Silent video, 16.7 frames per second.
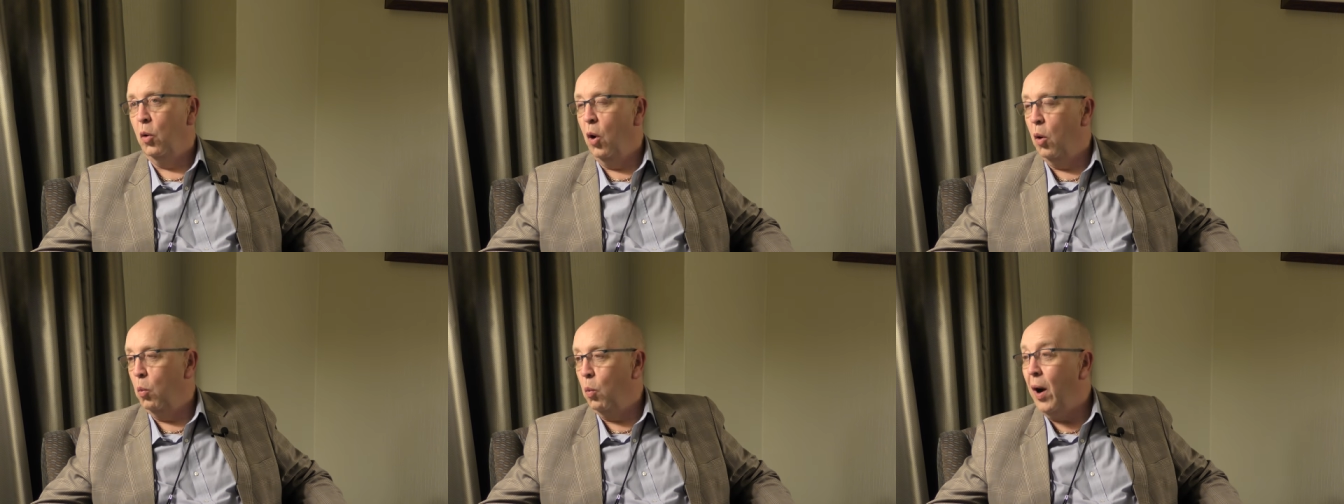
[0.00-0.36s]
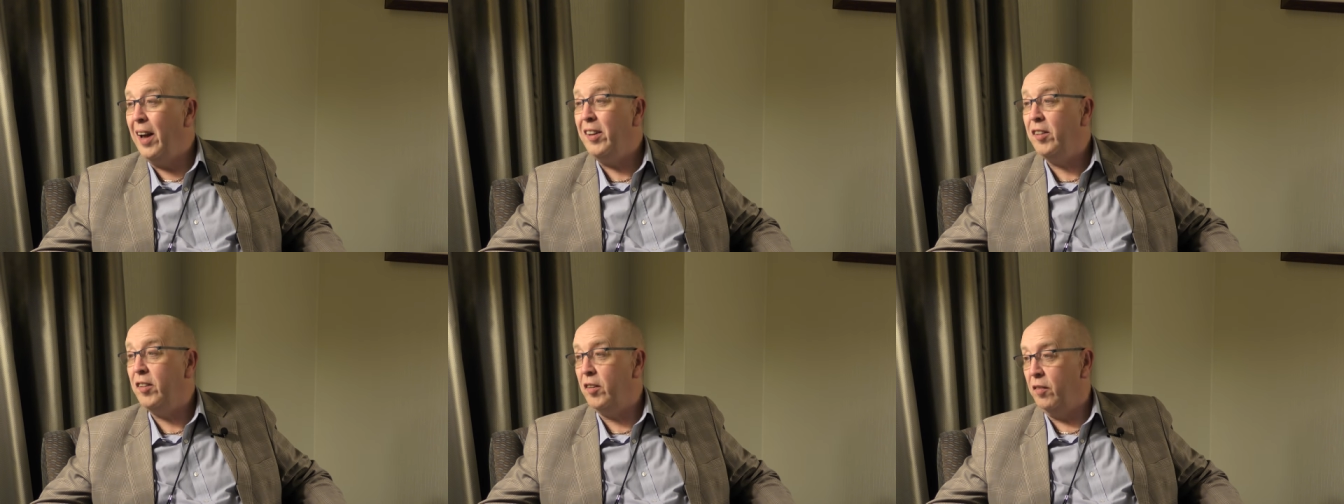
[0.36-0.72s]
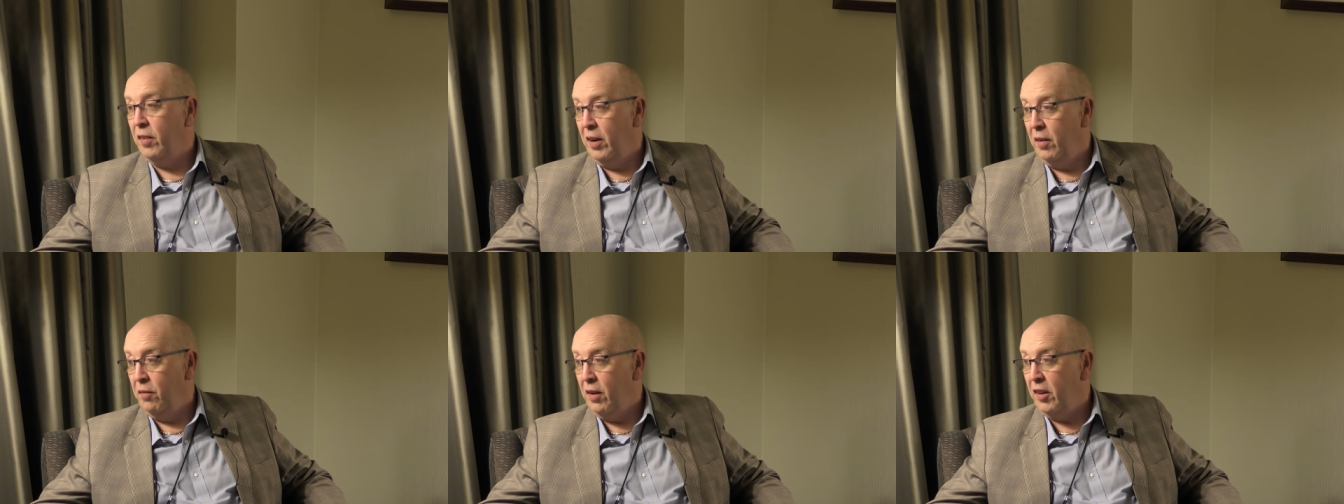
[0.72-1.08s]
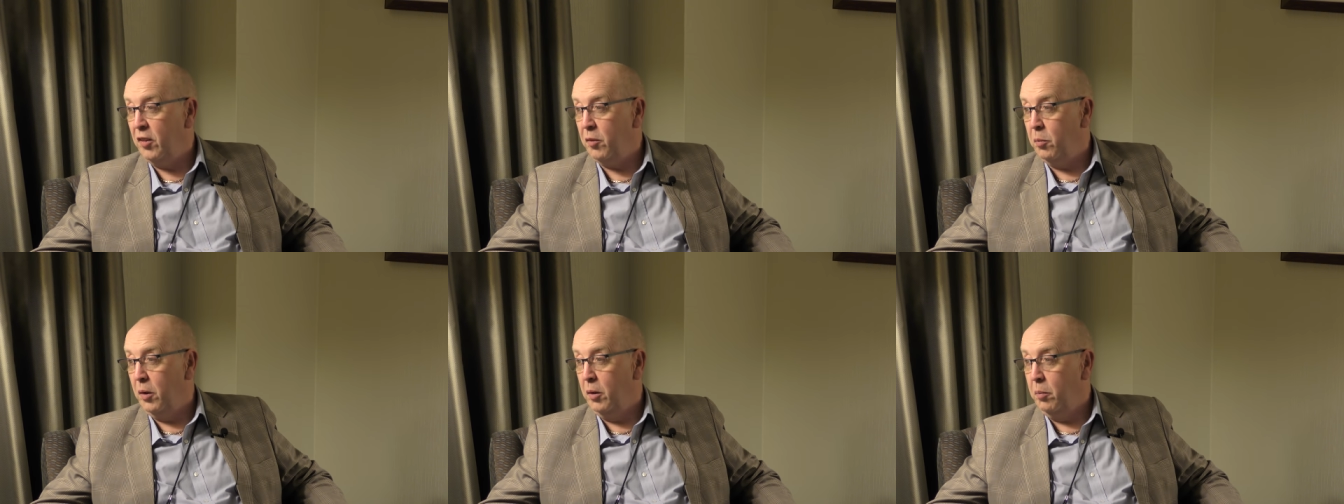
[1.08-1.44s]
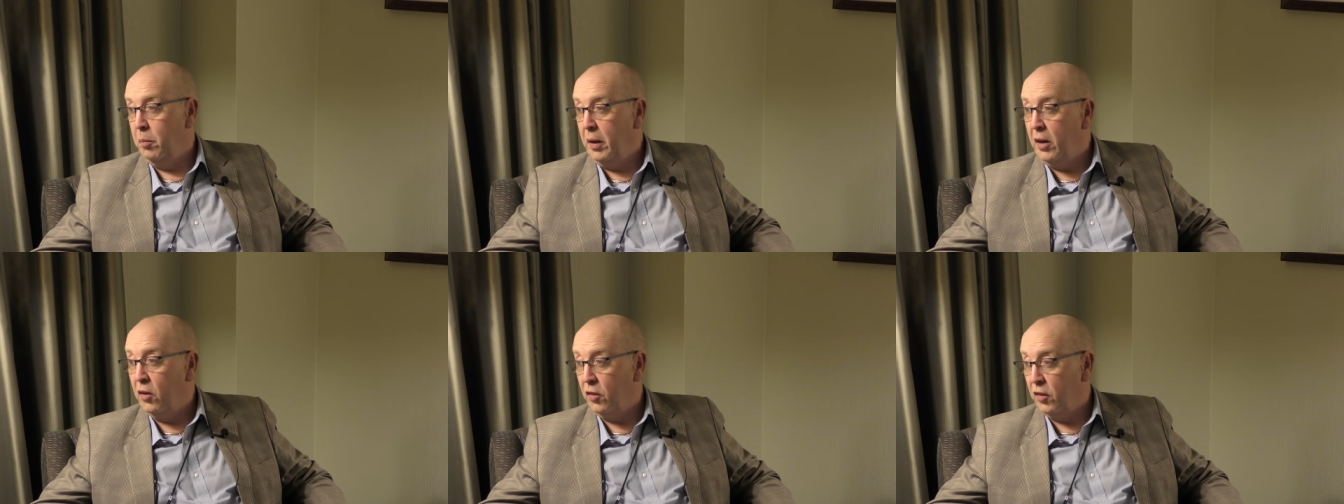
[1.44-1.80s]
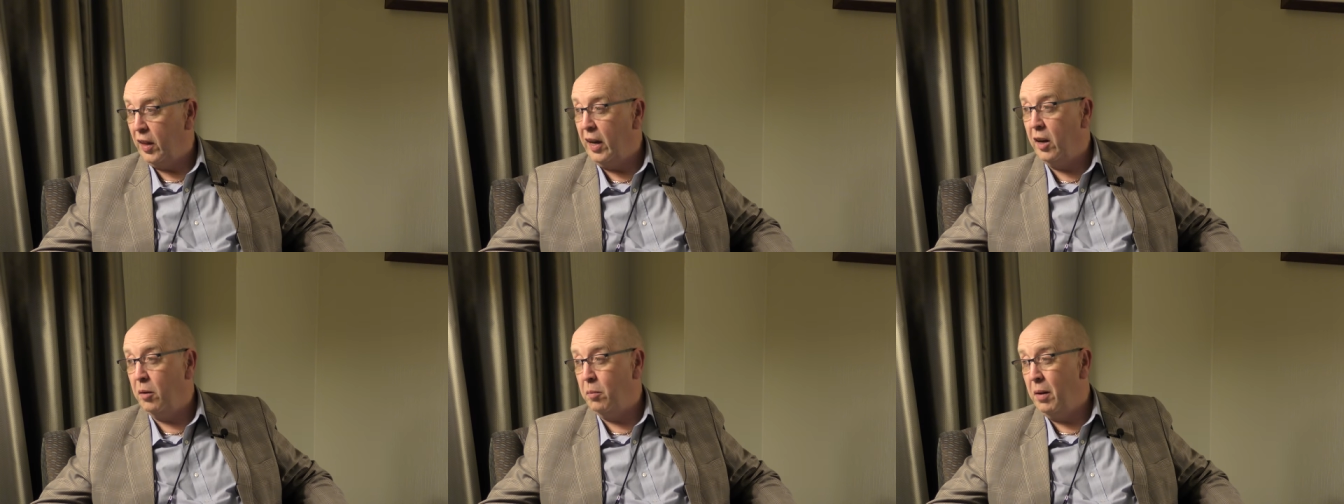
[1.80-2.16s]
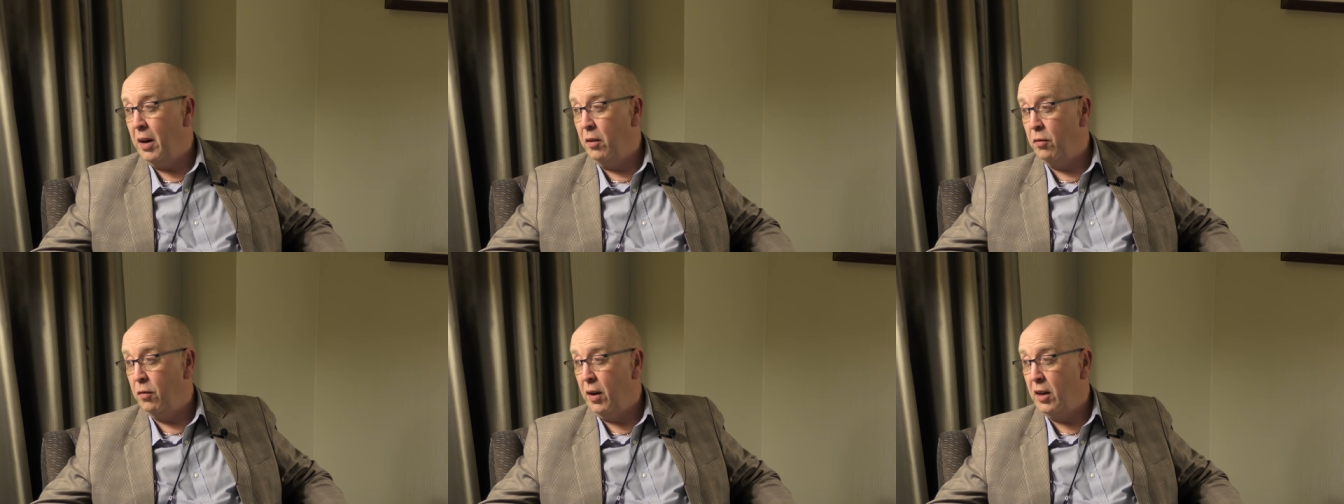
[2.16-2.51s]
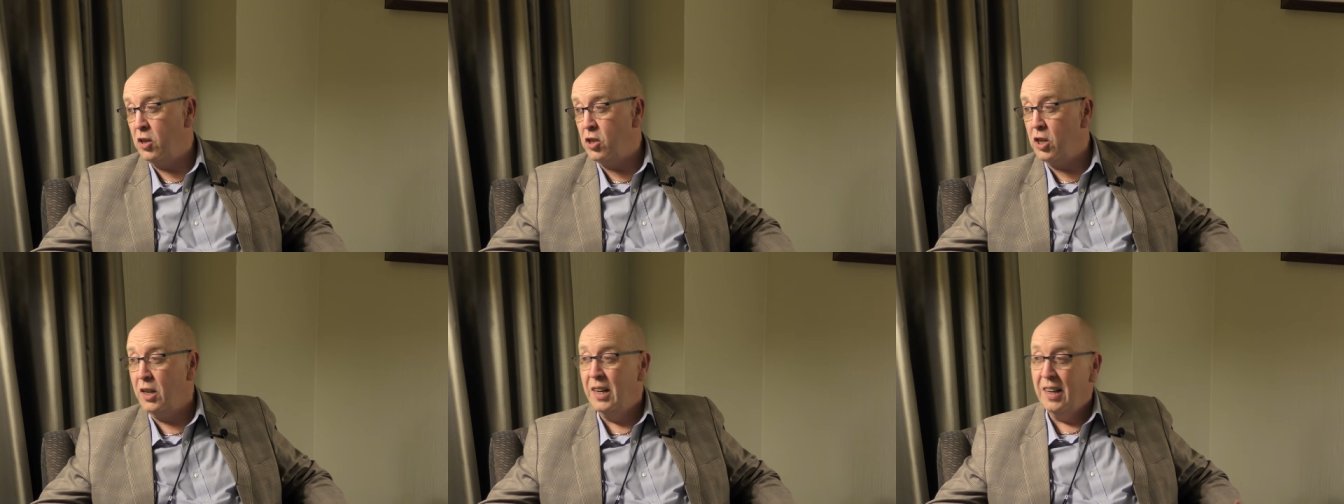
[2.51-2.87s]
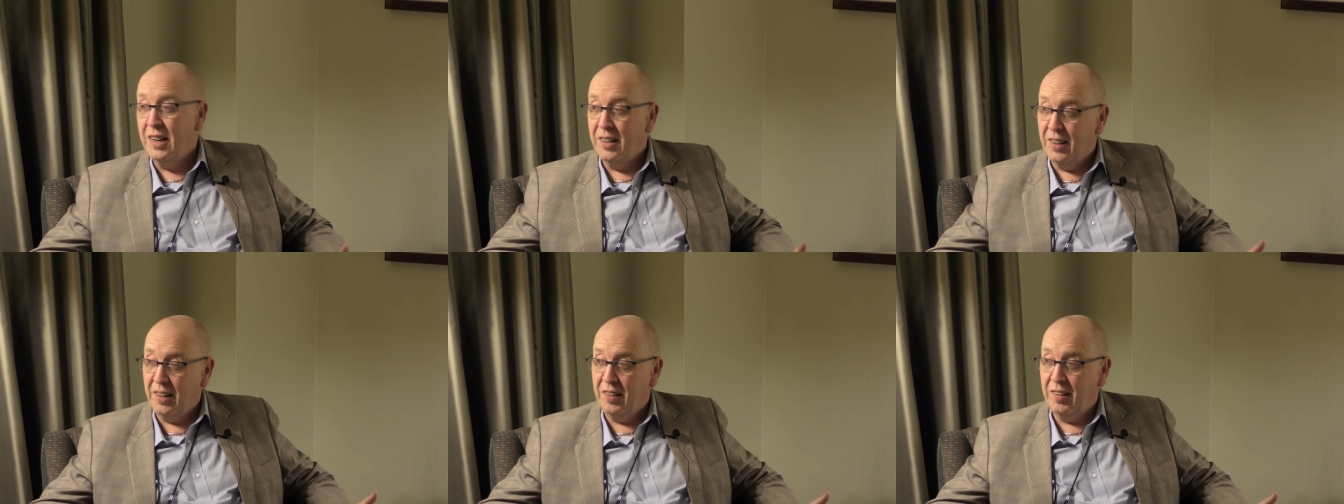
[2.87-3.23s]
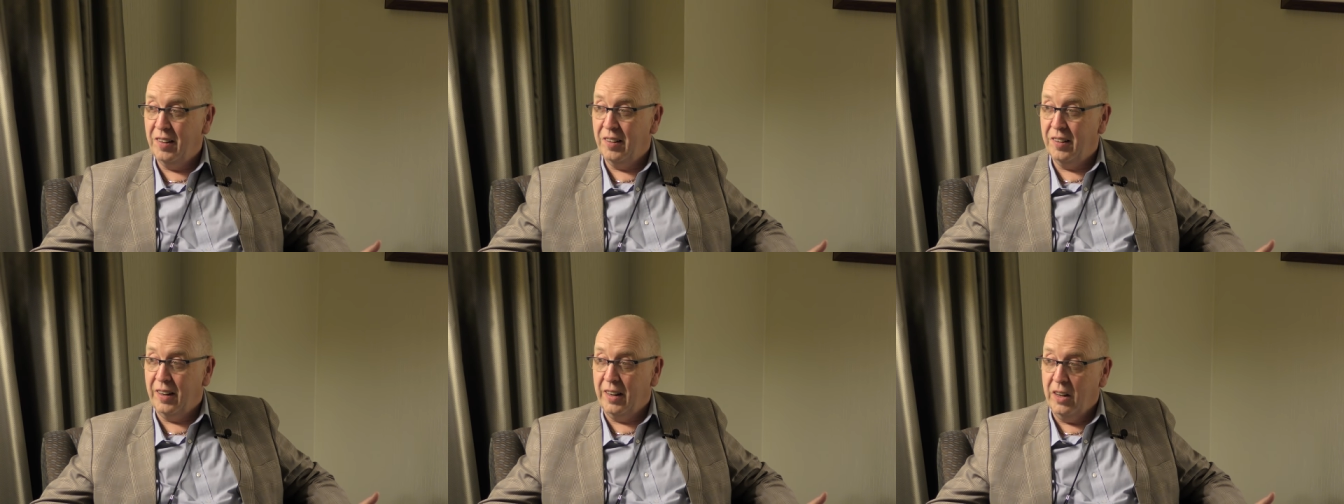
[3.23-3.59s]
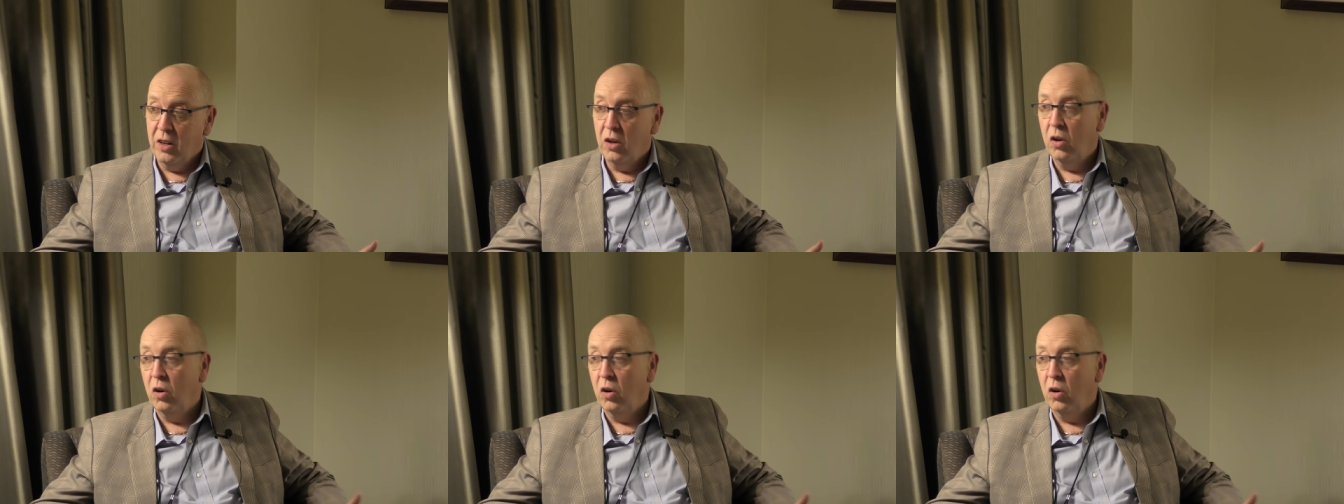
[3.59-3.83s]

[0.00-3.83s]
a waste of an investment because they could manufacture DCC